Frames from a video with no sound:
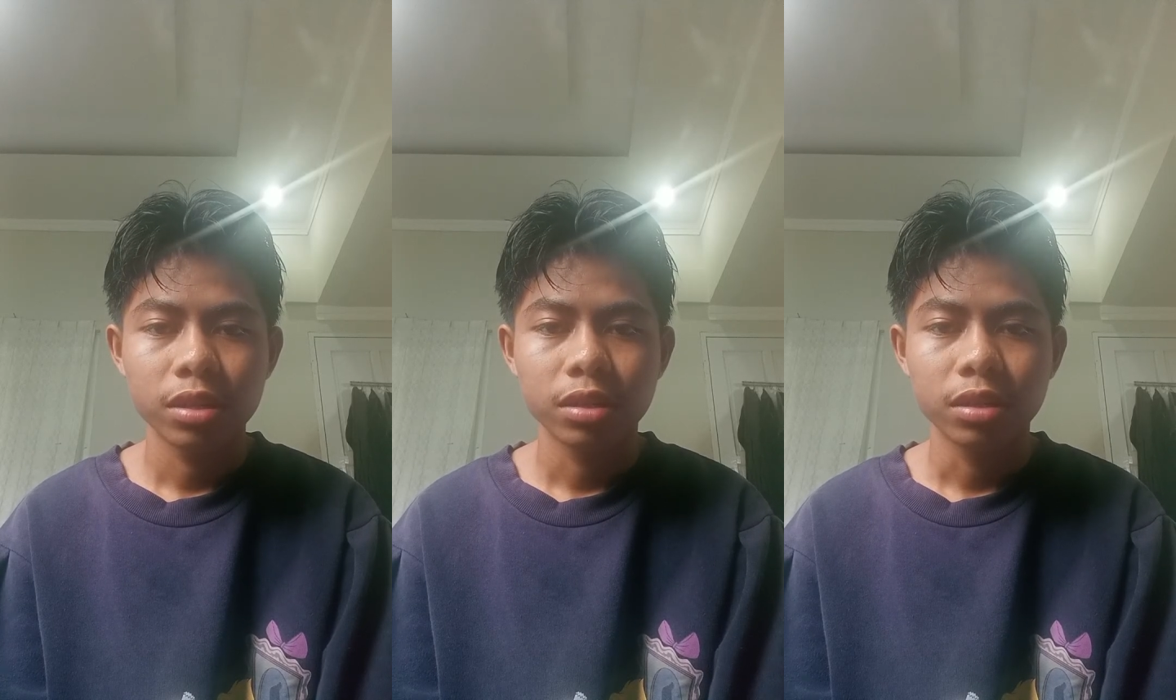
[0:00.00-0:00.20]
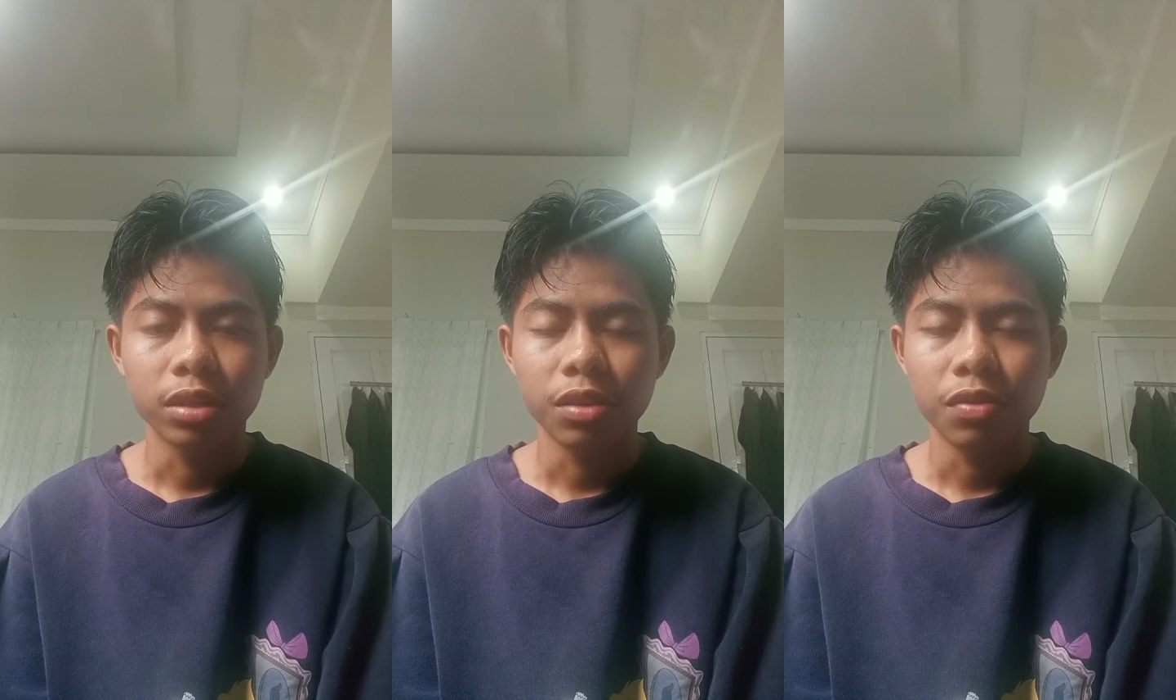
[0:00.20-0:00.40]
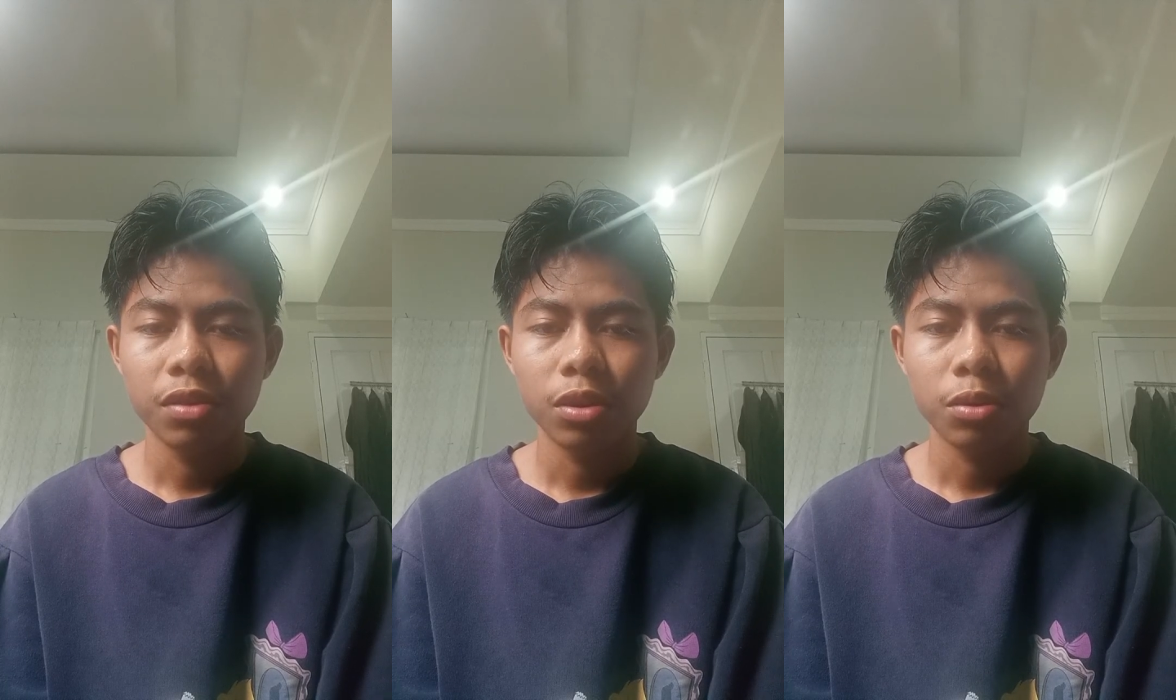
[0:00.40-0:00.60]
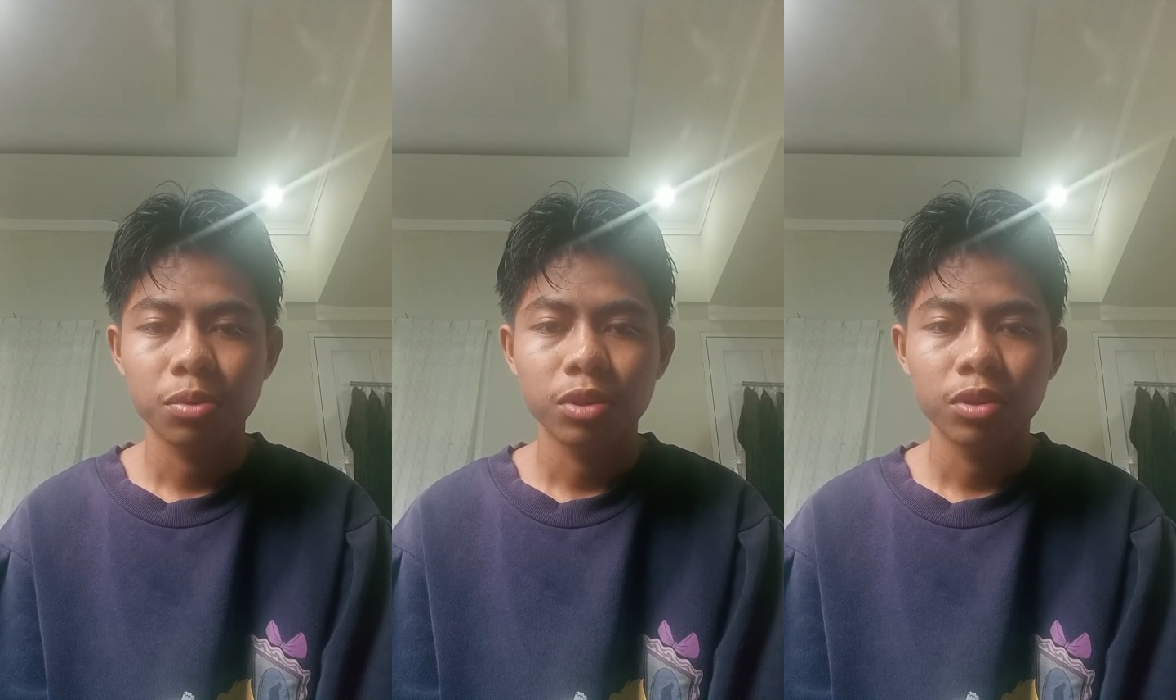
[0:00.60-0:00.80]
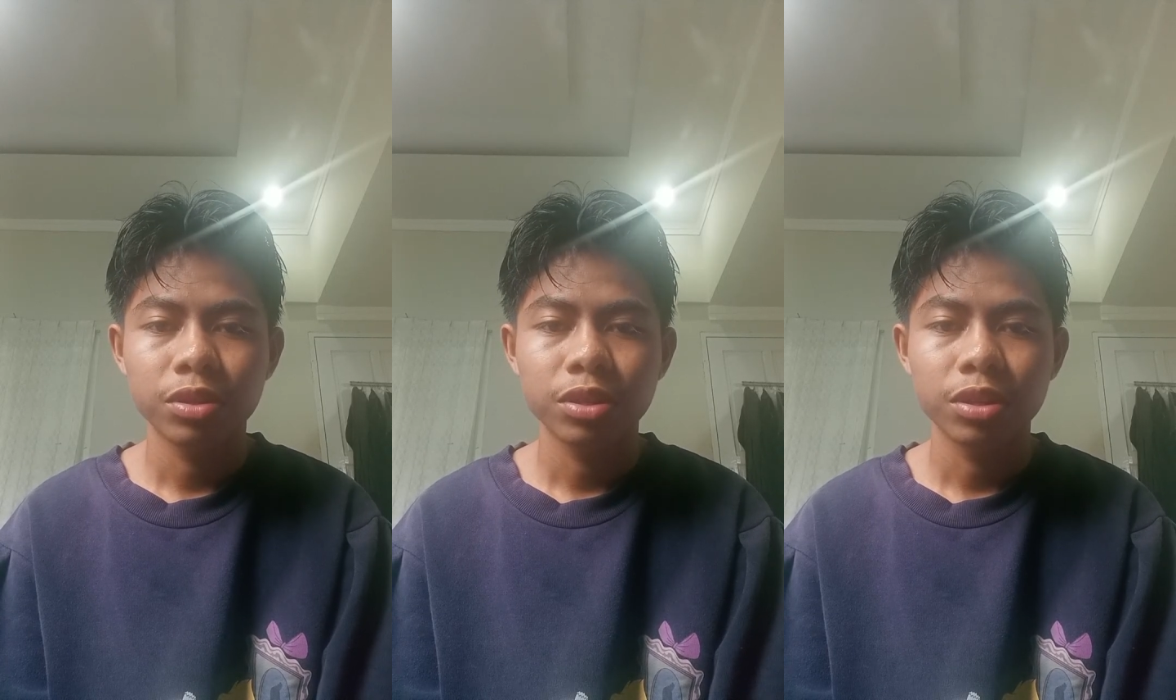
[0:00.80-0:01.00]
develop
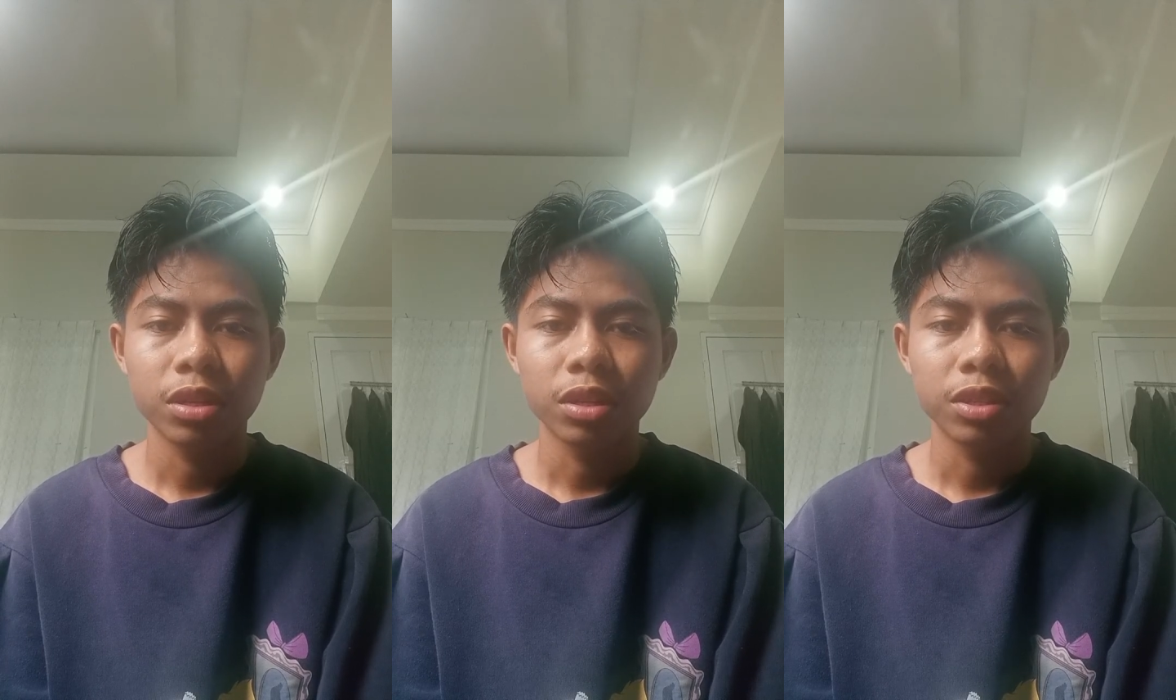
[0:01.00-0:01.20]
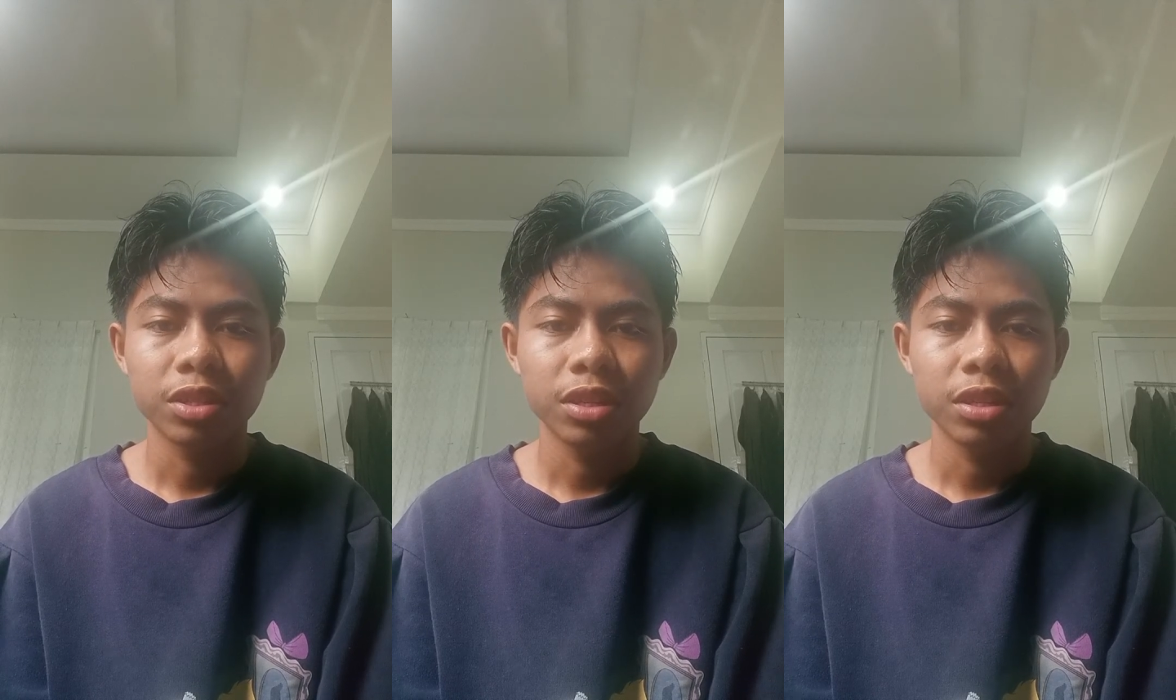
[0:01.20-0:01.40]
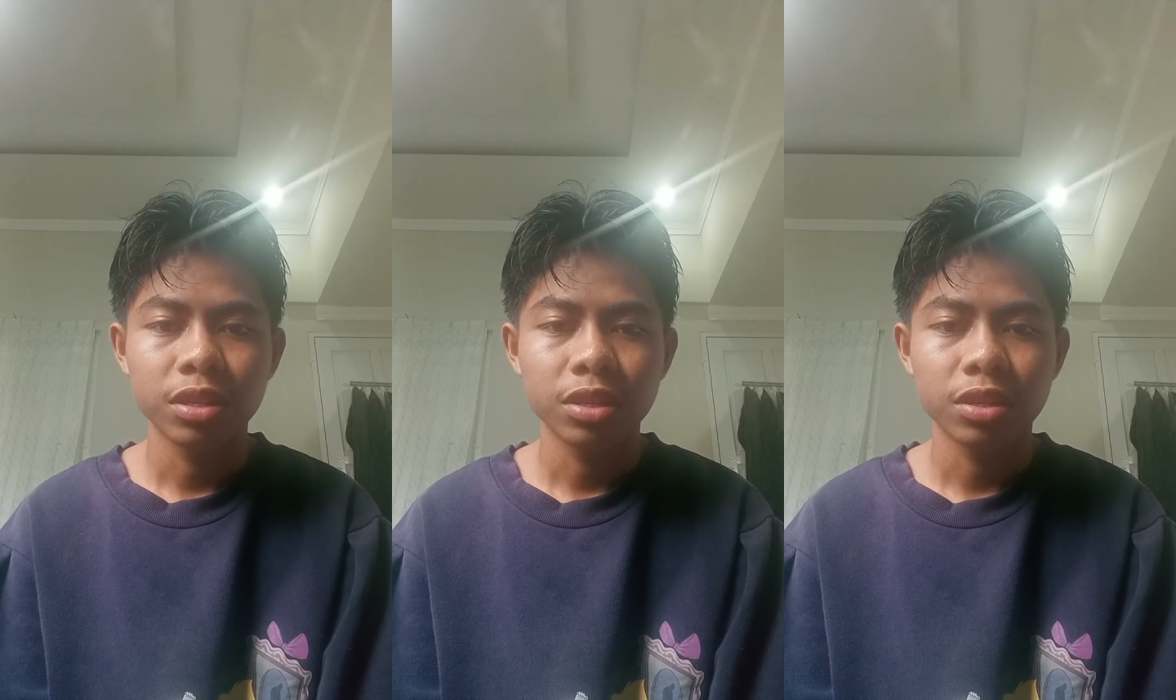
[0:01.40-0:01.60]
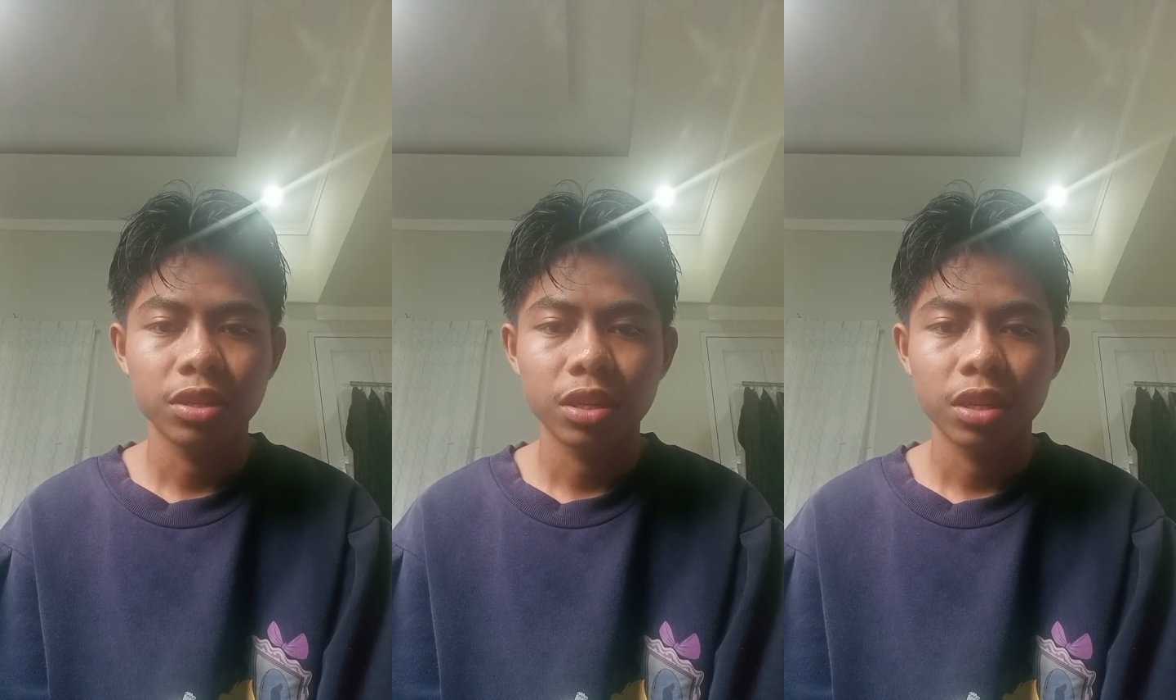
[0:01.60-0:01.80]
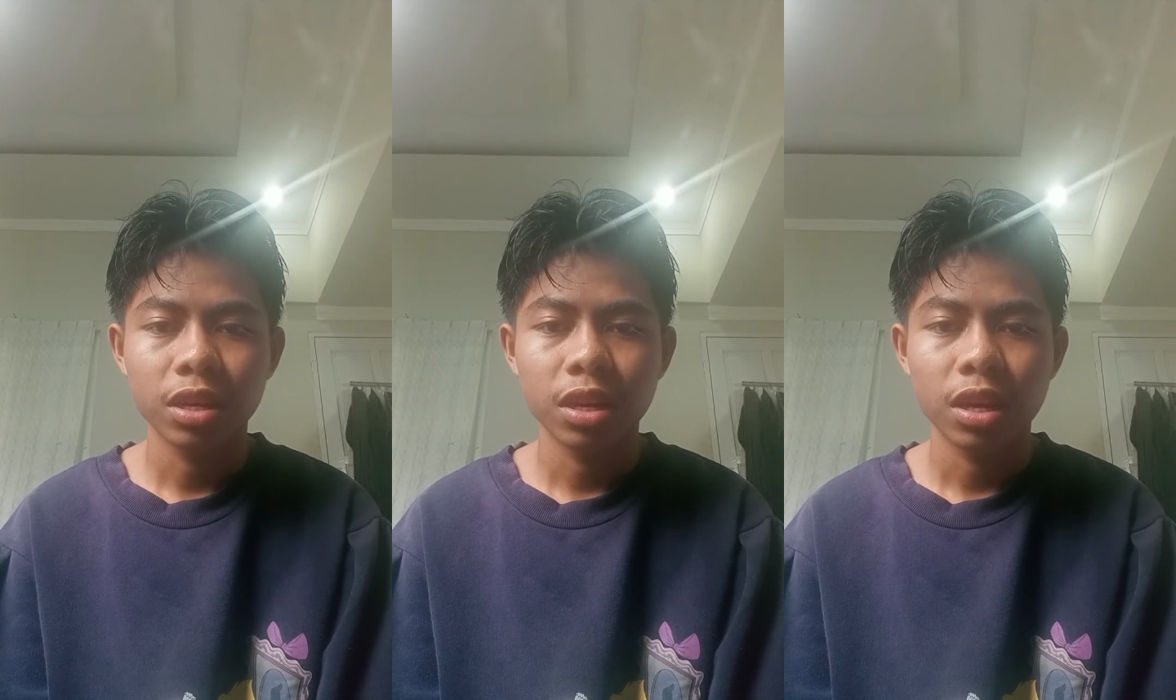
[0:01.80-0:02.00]
critical thinking
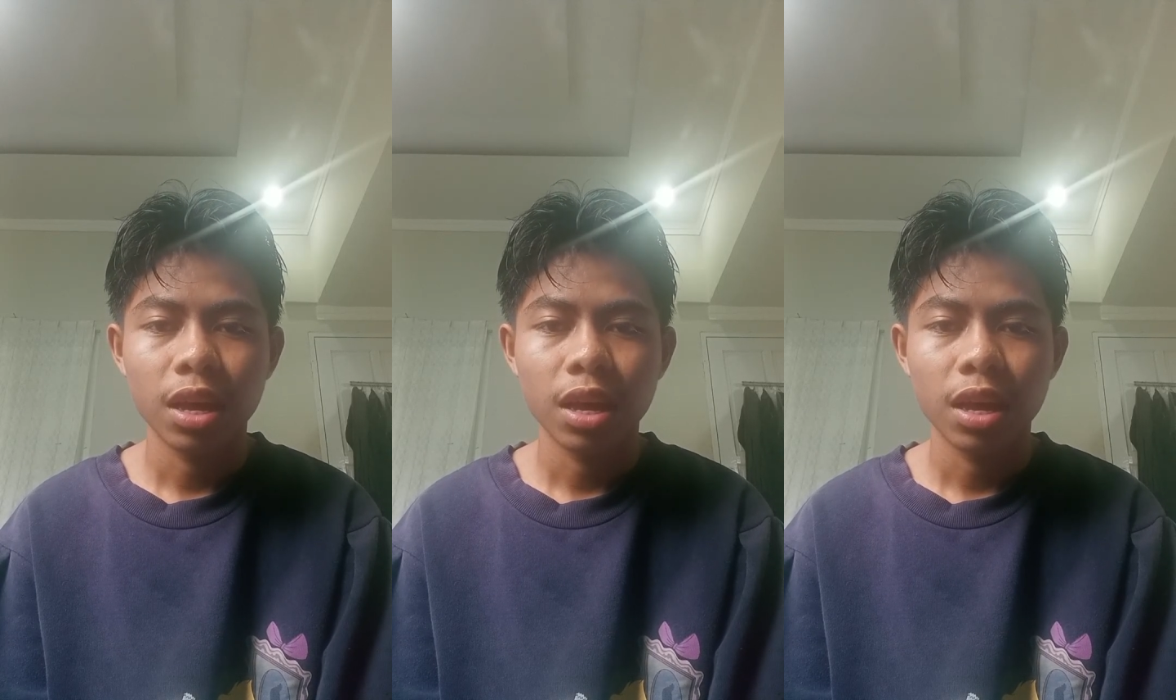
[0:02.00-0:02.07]
skill,